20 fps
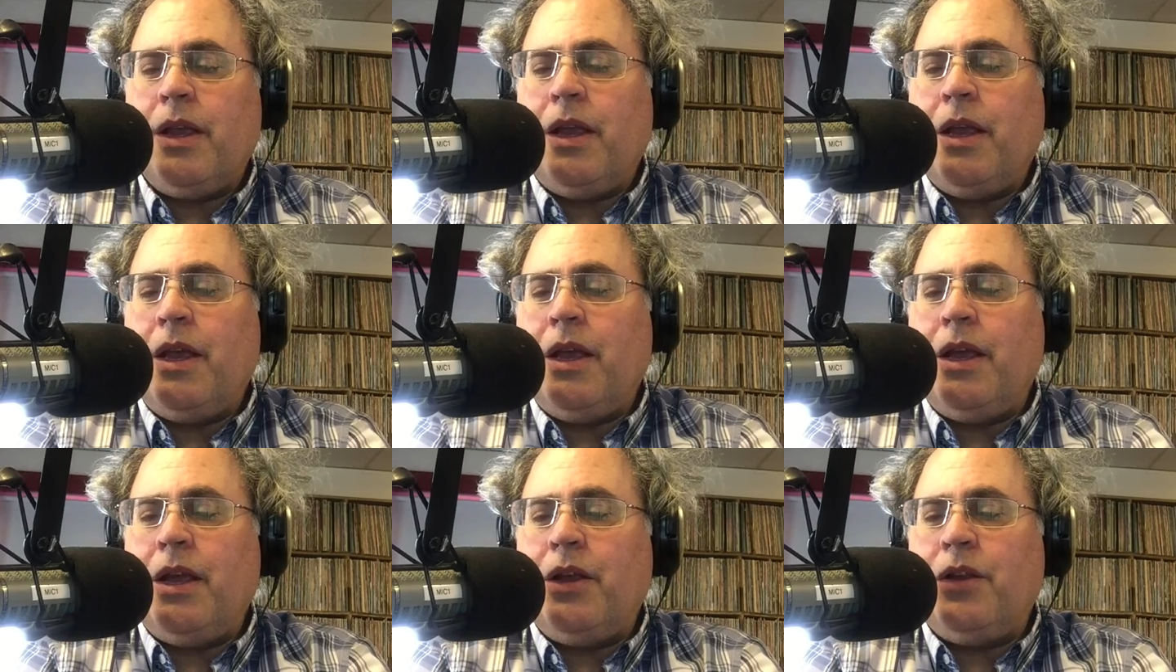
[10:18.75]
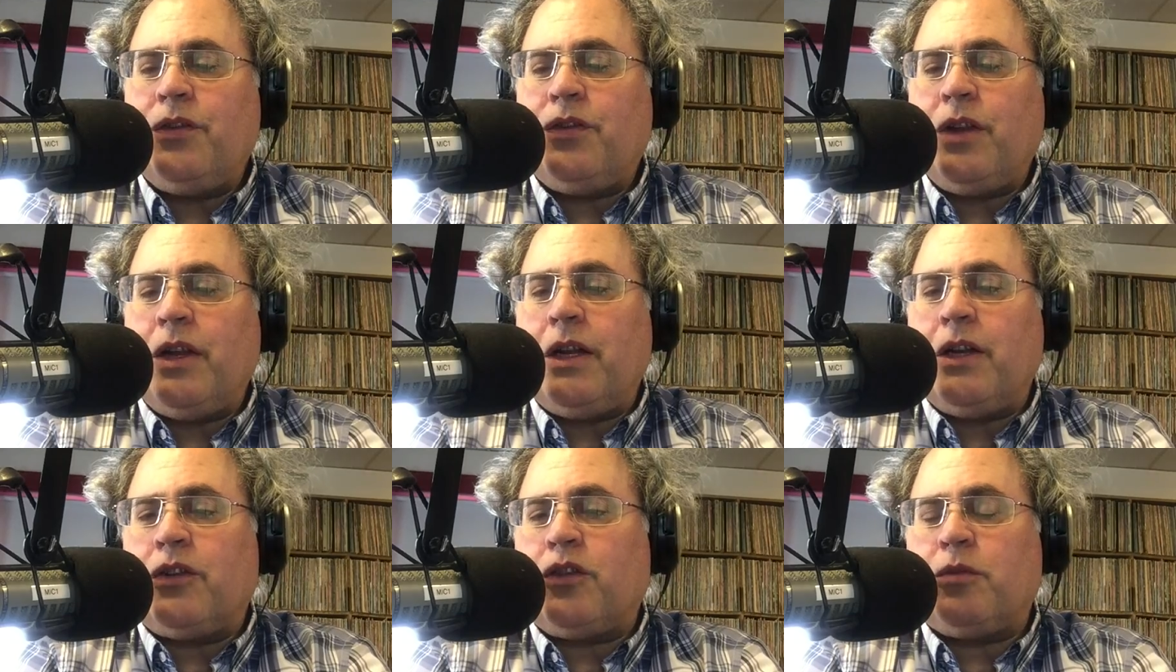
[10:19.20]
is
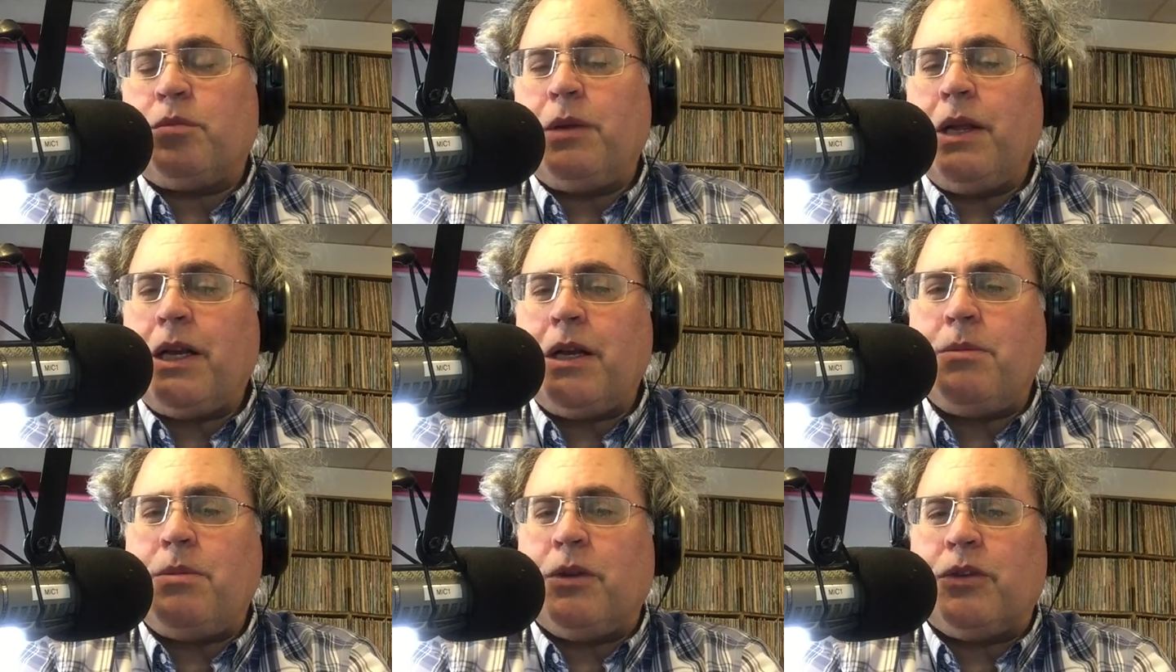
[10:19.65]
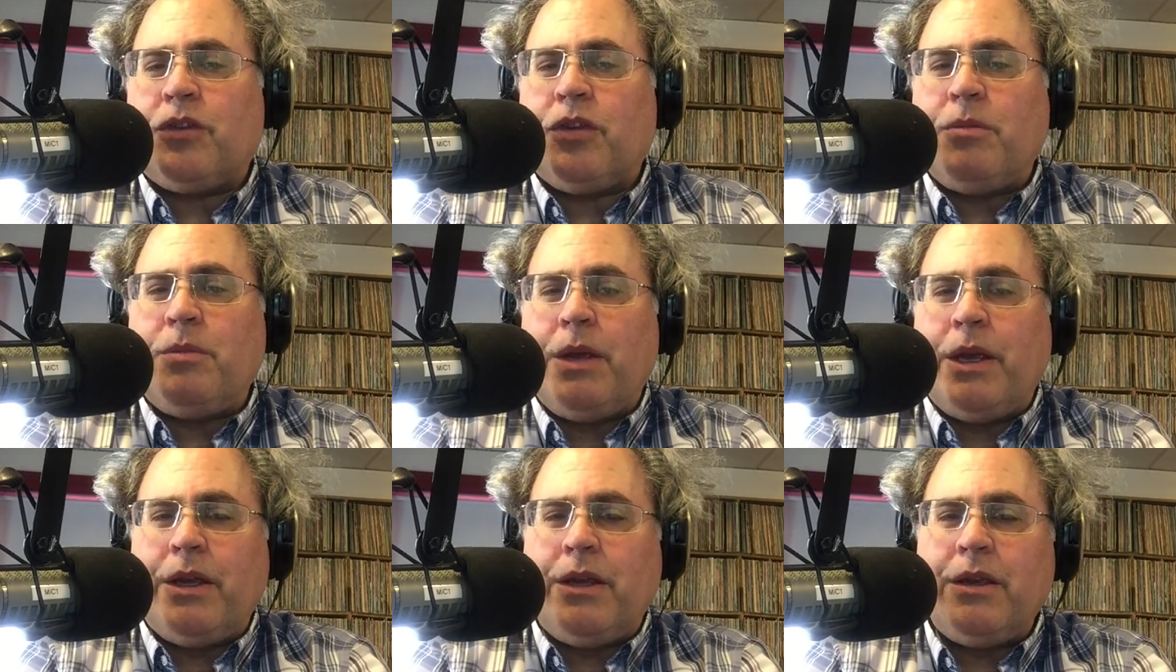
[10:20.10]
inexplicable to
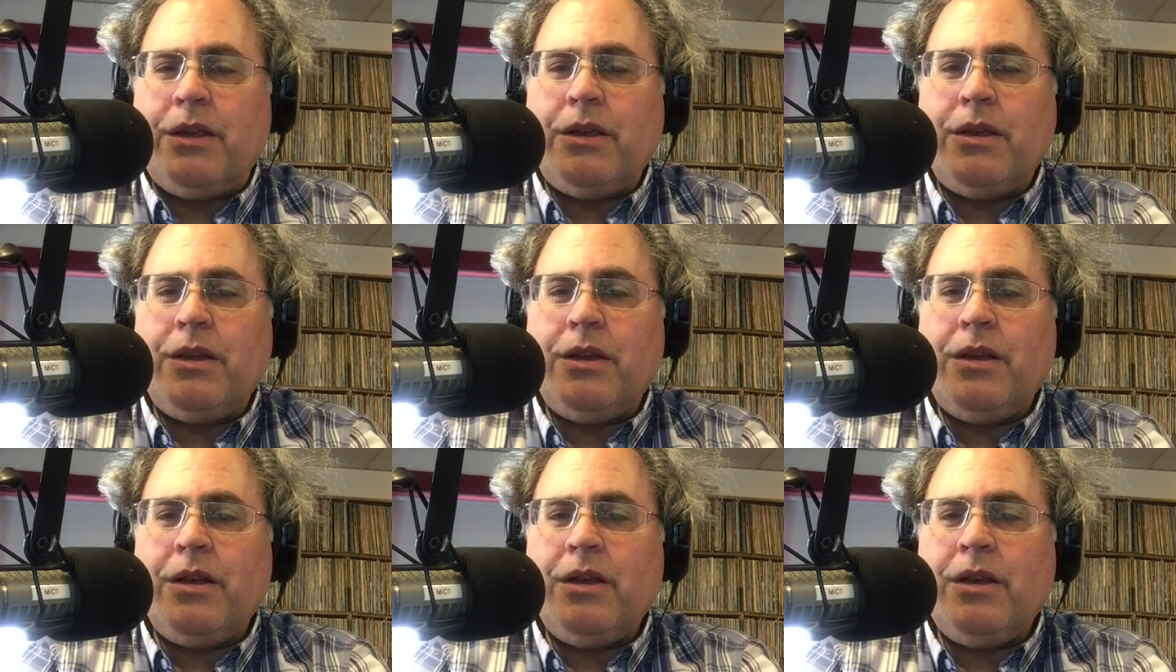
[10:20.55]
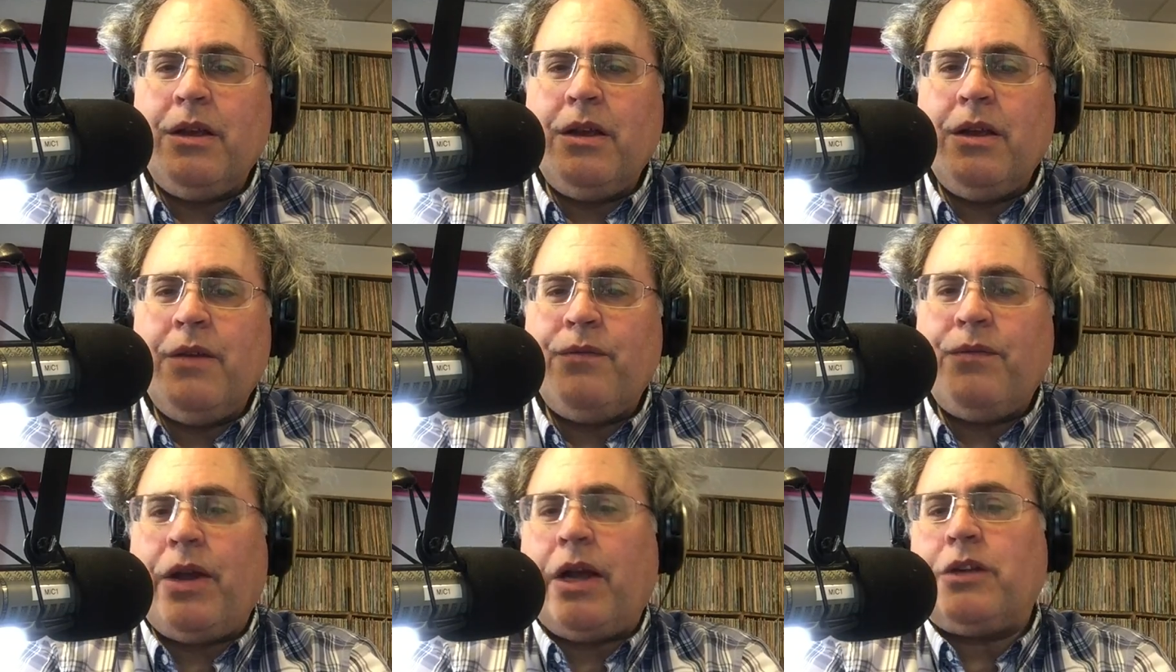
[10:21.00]
me.
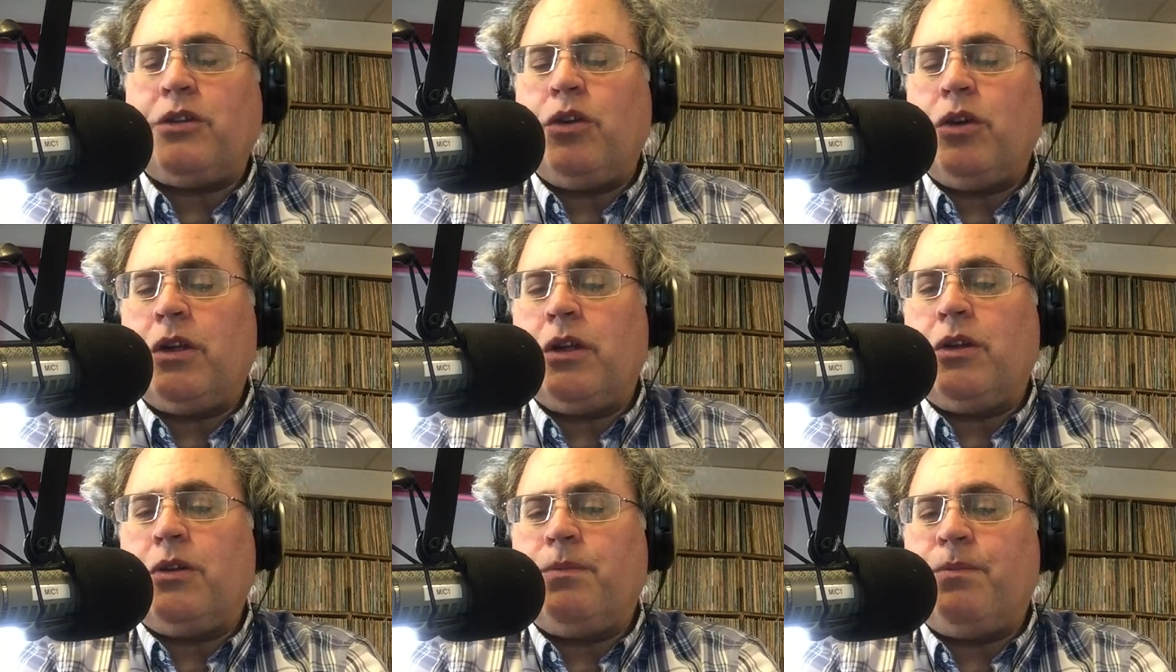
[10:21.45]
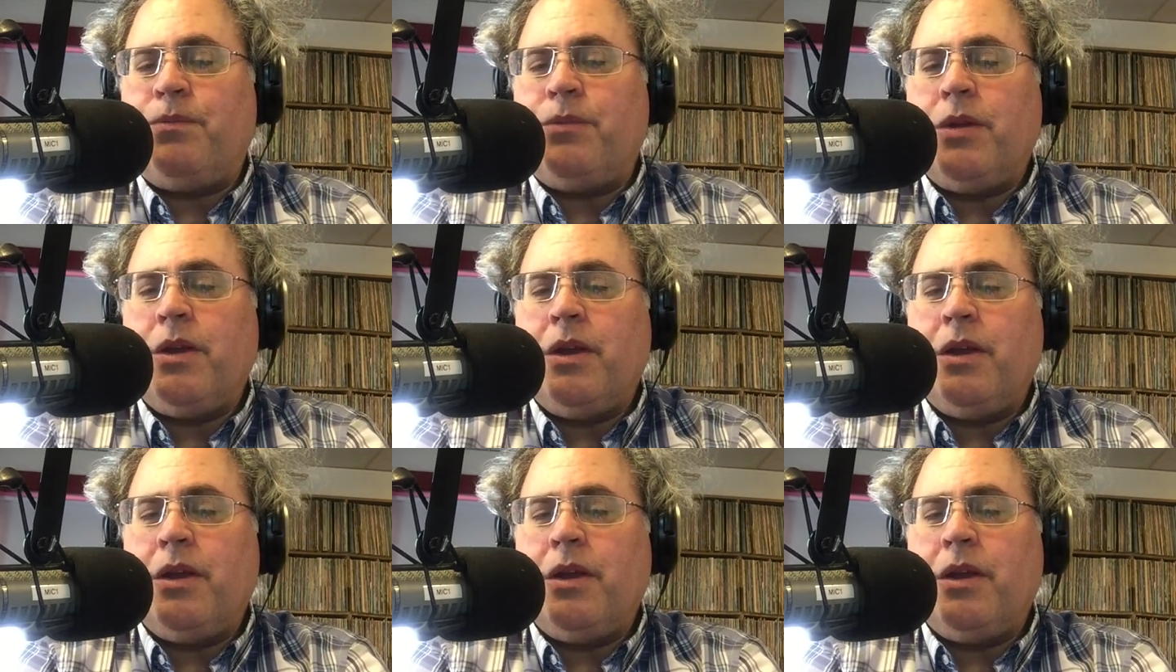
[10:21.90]
In fact, you can